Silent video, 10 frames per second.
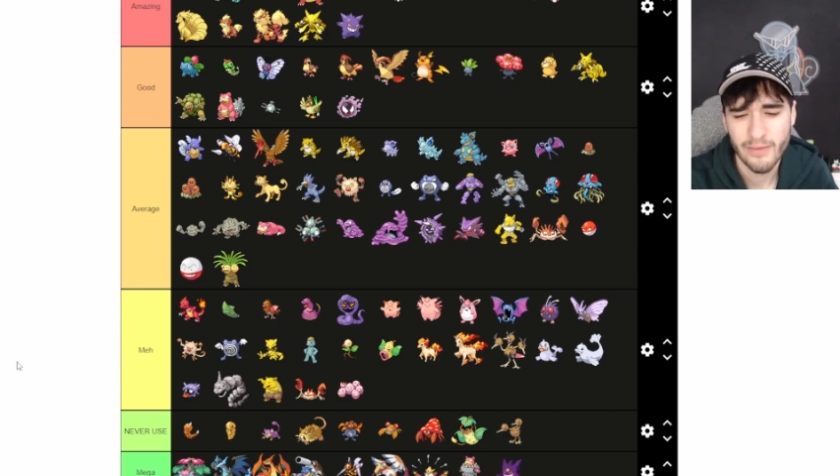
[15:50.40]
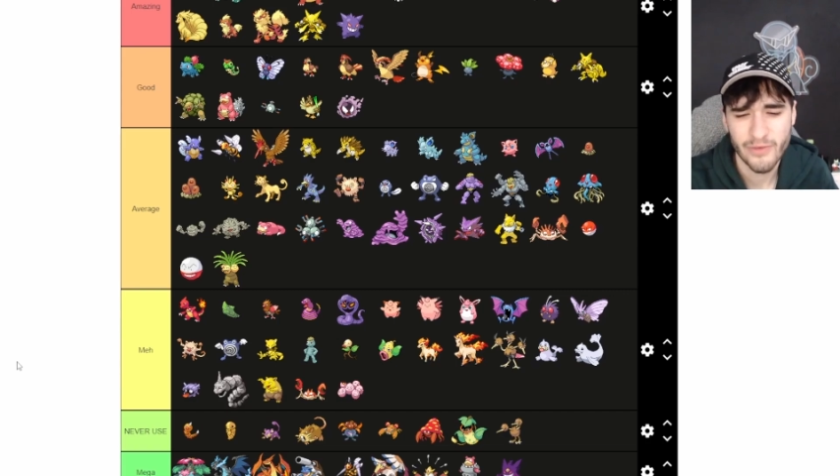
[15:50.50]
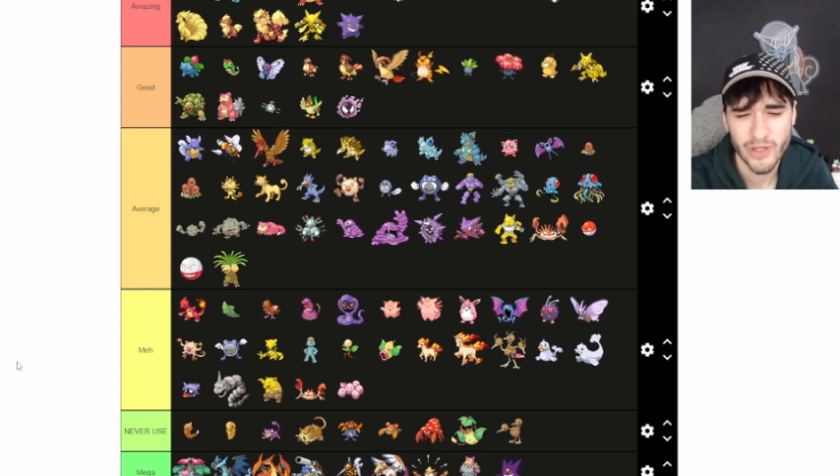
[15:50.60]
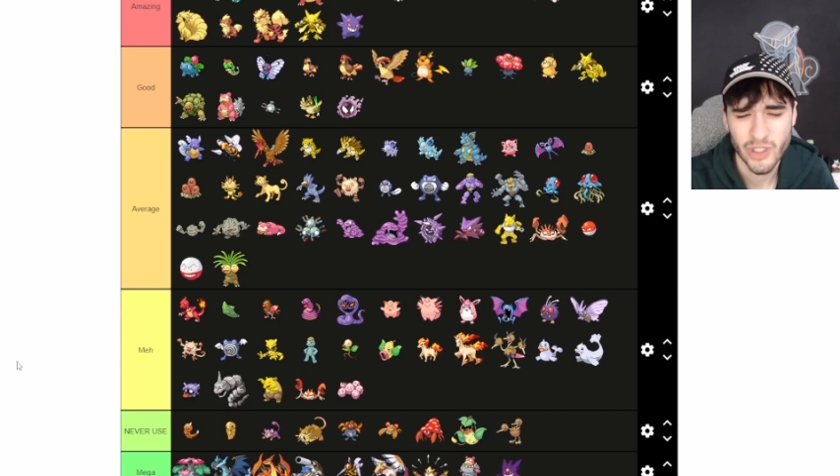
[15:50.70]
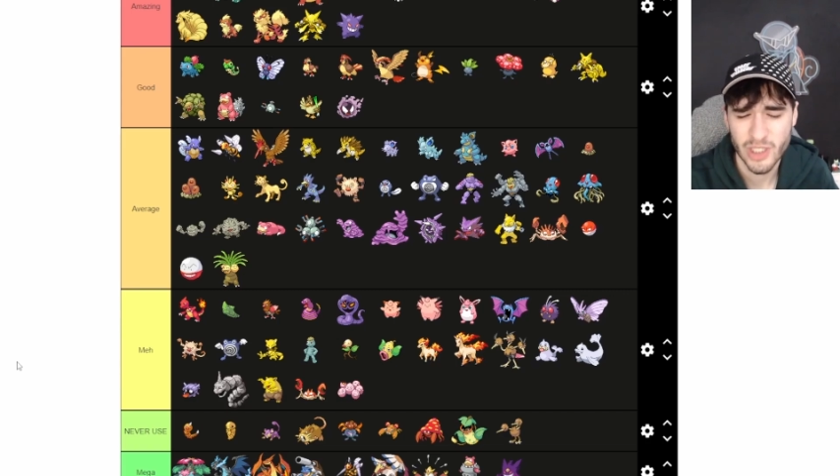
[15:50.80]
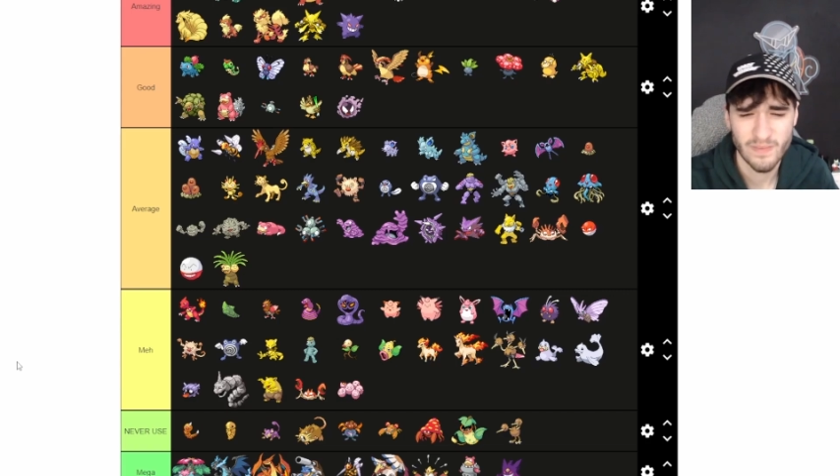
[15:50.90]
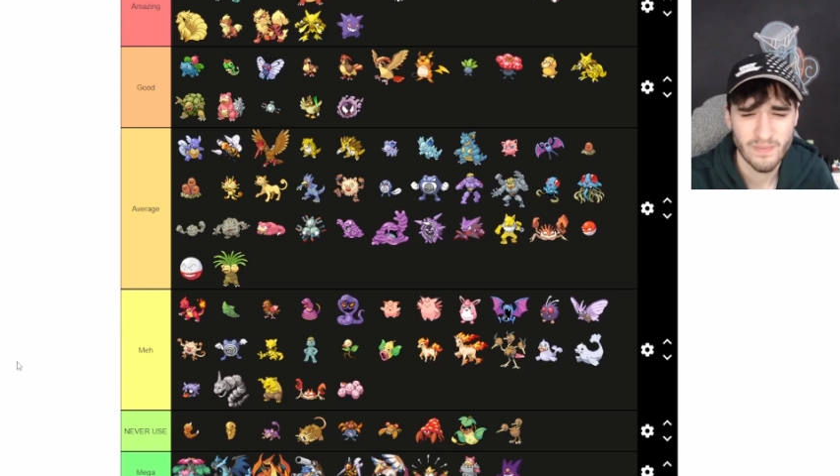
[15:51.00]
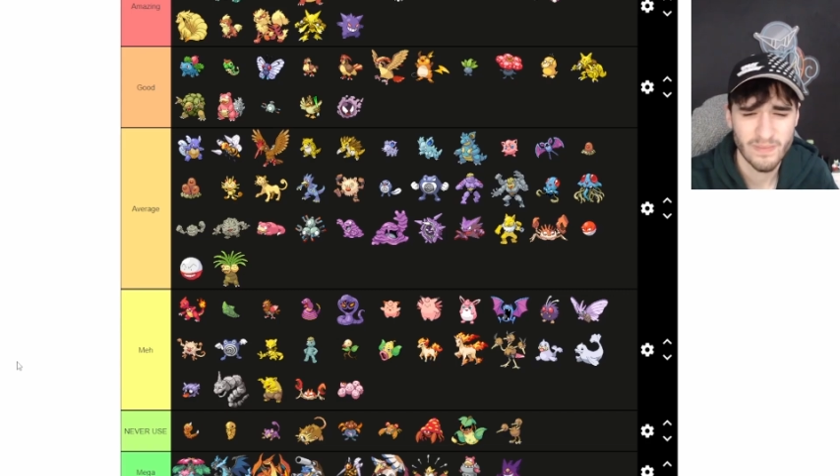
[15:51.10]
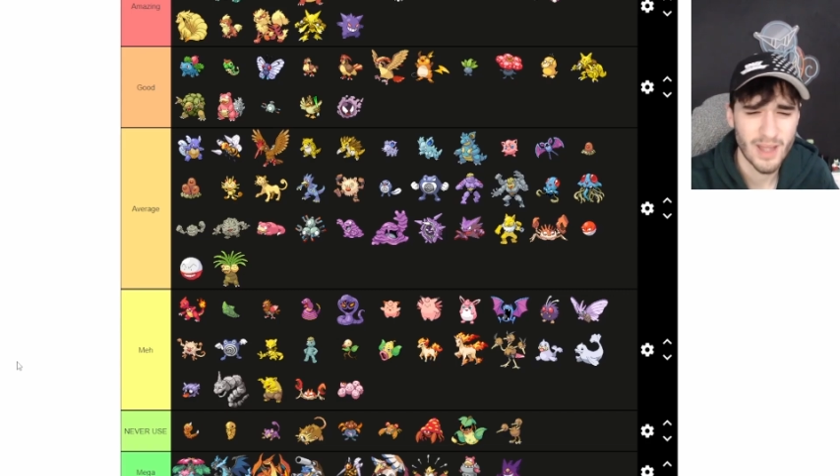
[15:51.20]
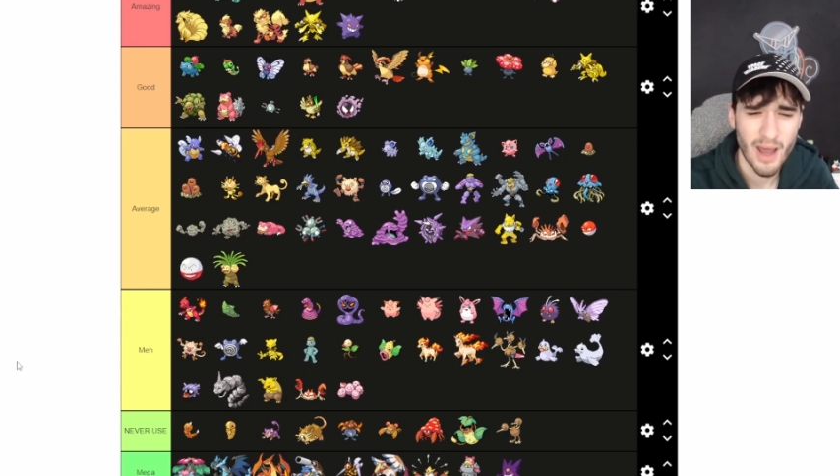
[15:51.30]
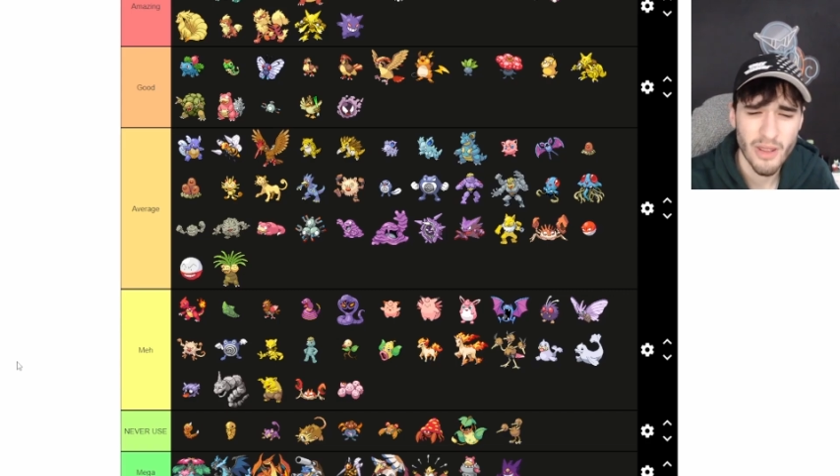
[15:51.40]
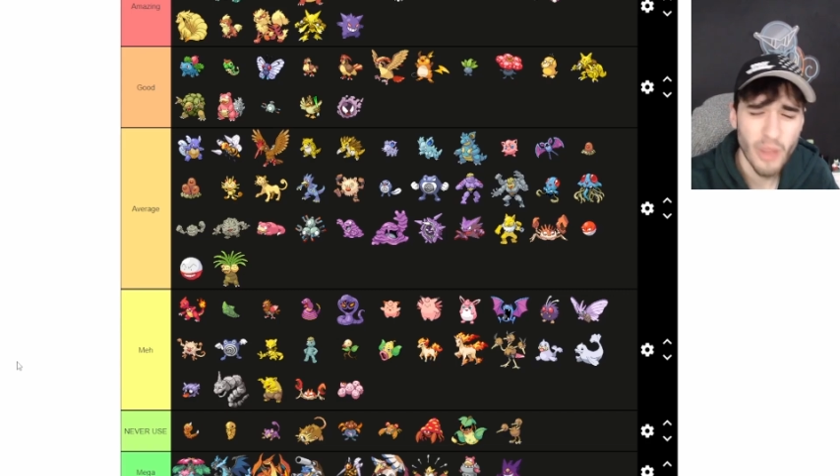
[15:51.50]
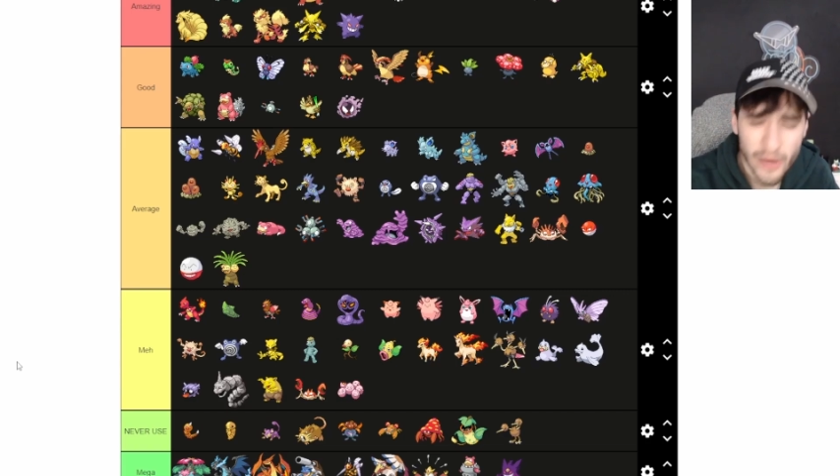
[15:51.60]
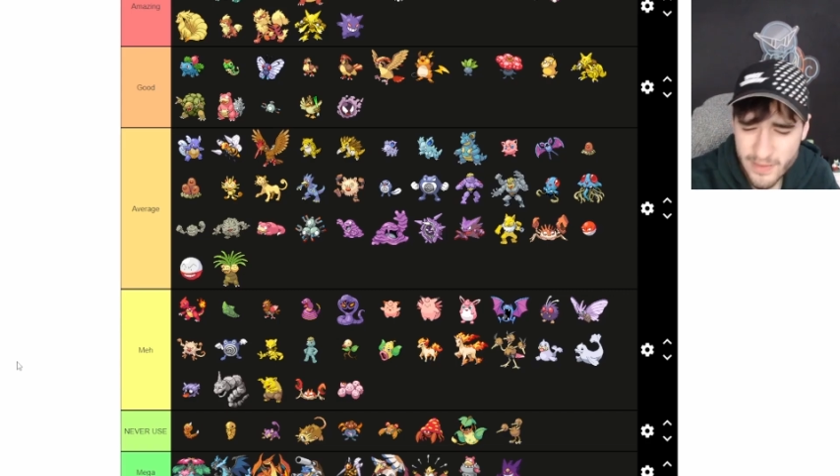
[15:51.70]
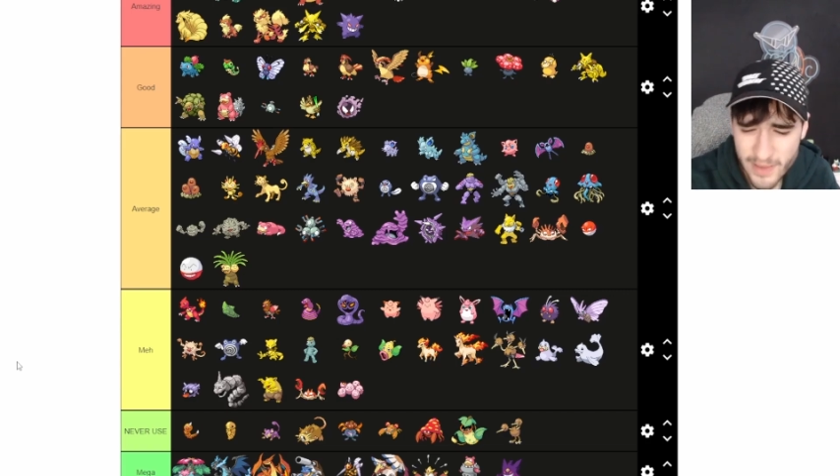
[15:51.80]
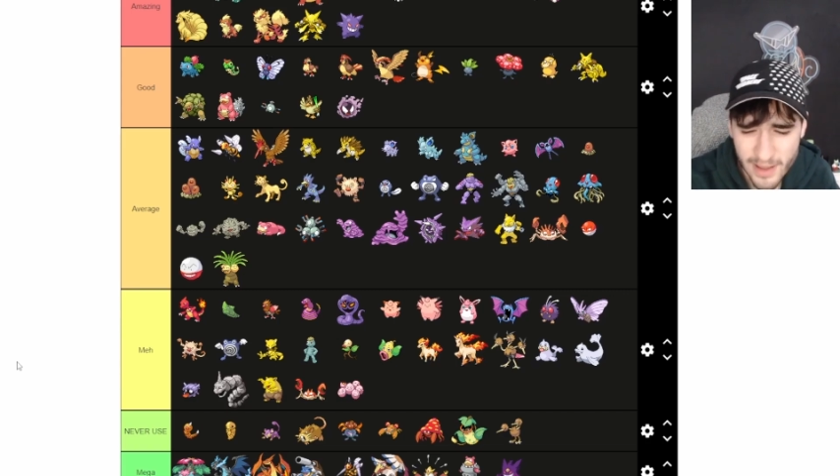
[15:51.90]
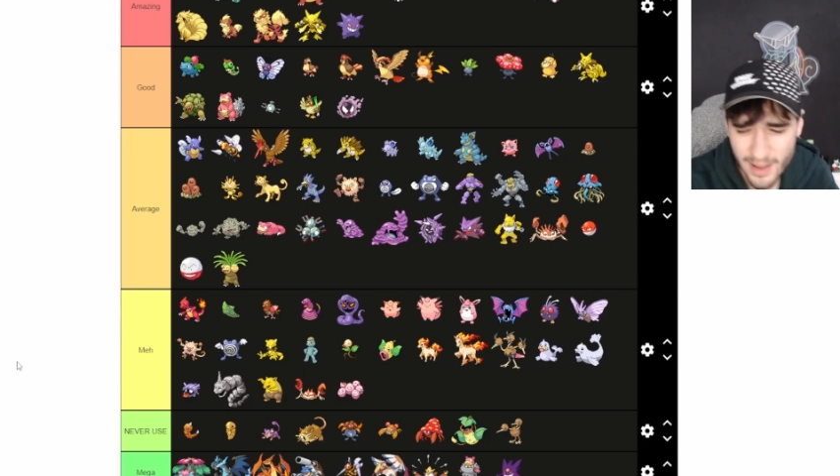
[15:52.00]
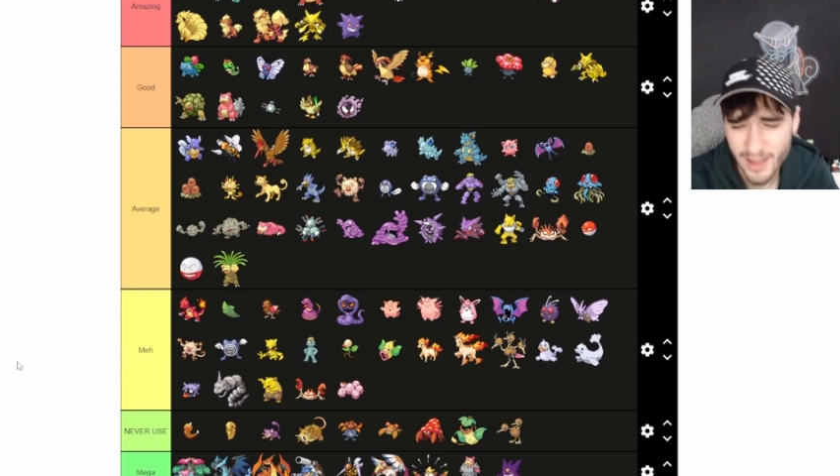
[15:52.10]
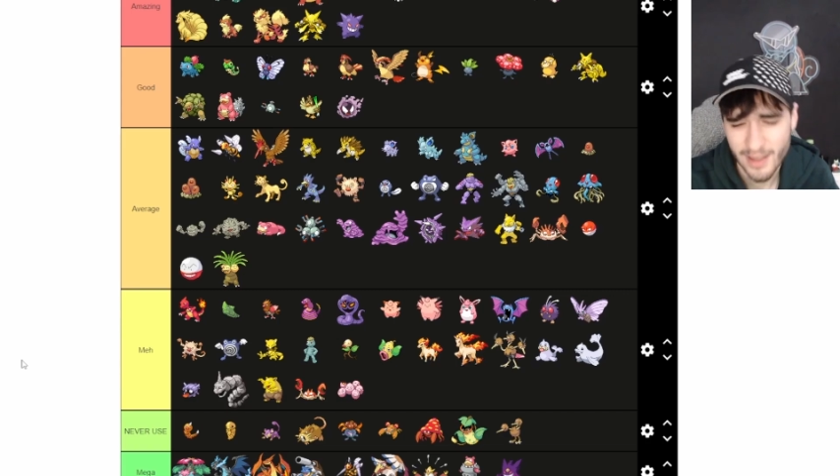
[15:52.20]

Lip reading: which just annoys me.